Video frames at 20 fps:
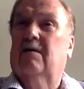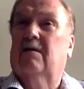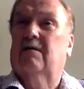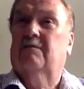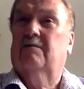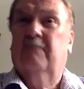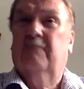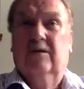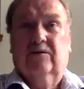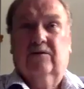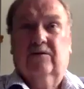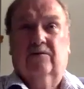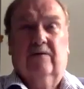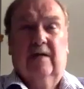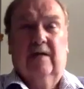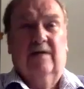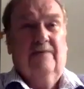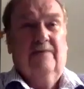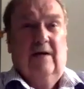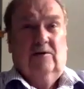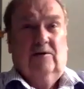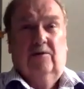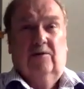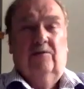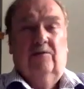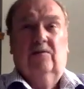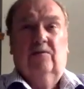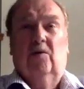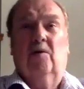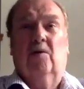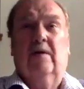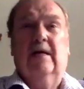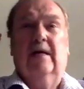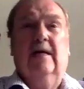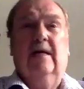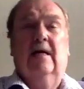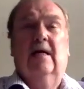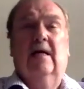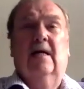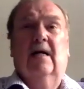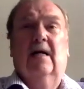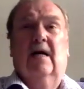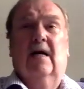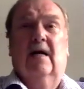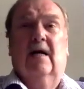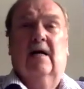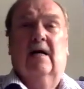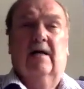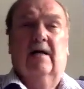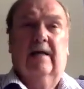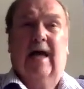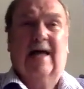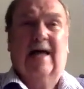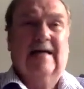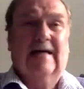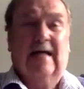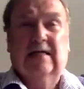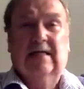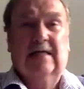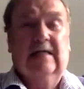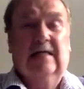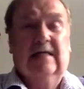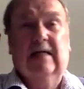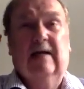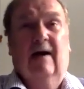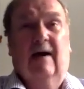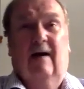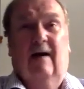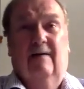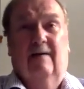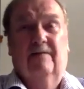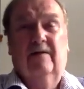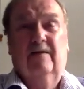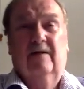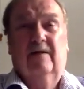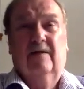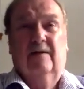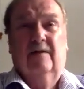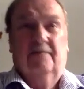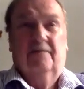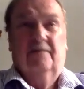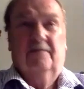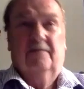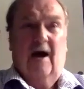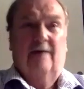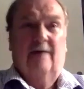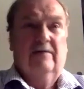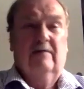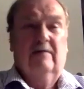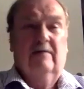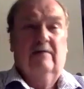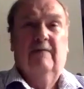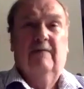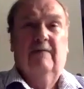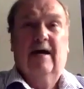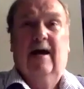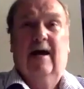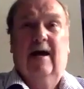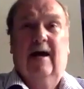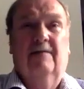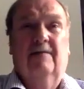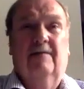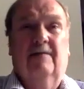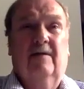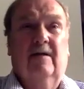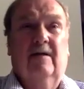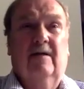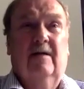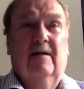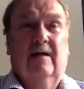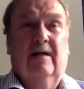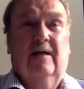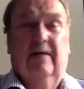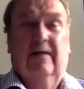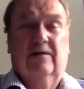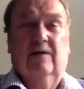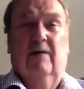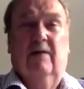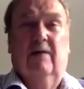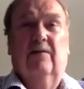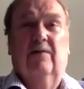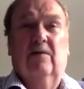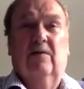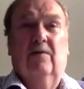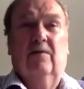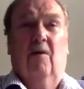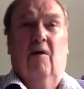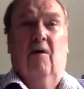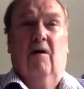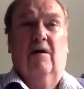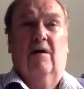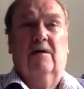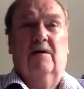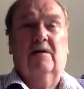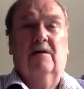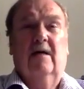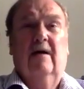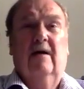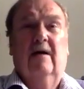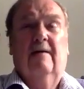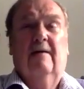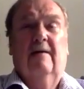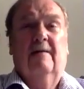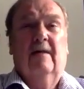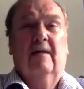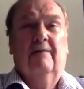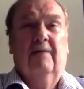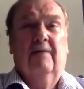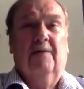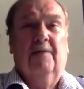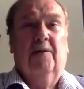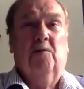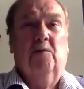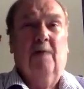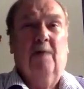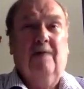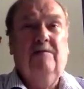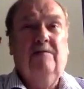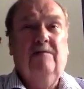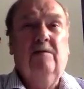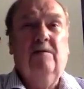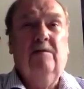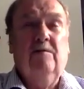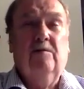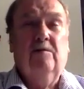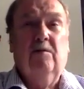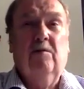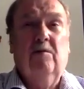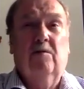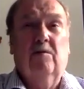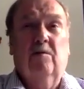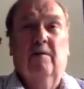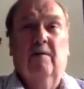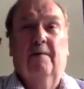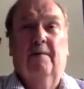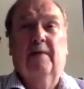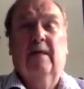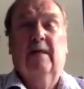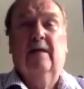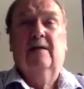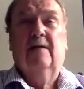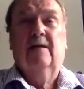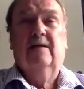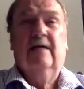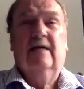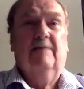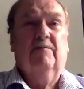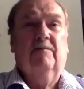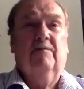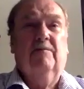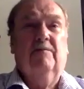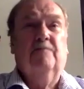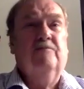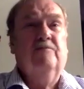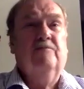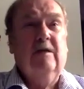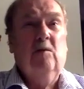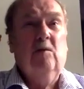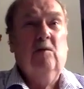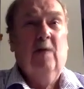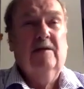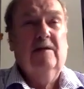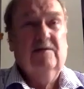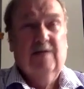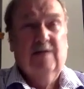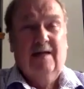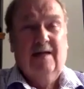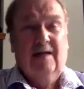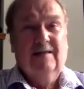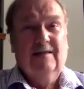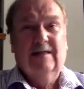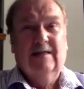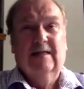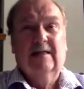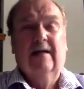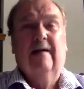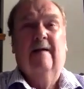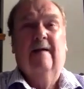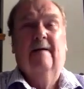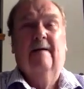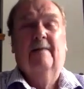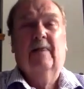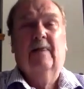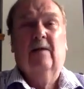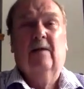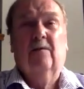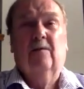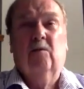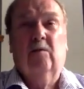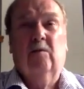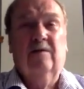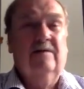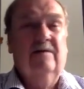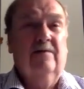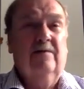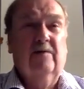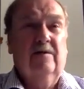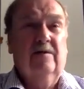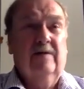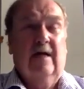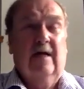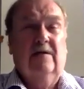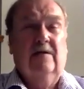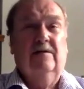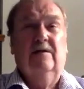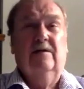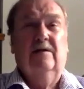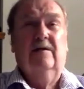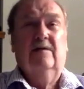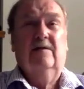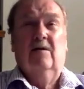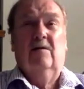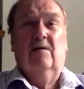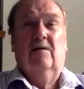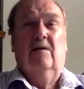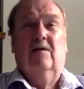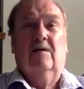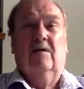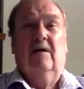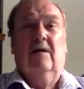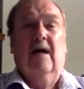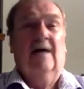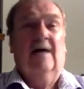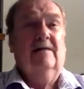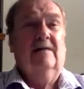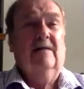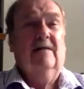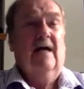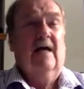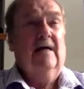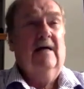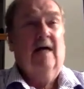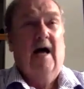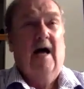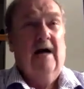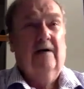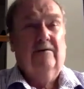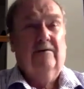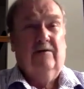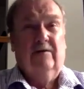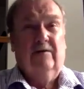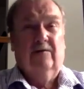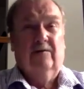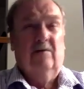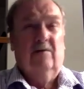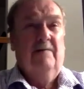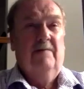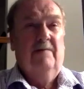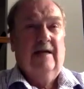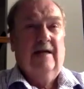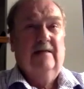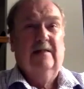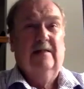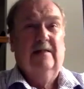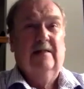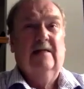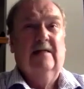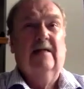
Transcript: mystery adventure story. The identity of the prophet may have given some of you pause, but the rest of the crew seems pretty well adjusted for a civilization that no longer has psychiatrists or medicine.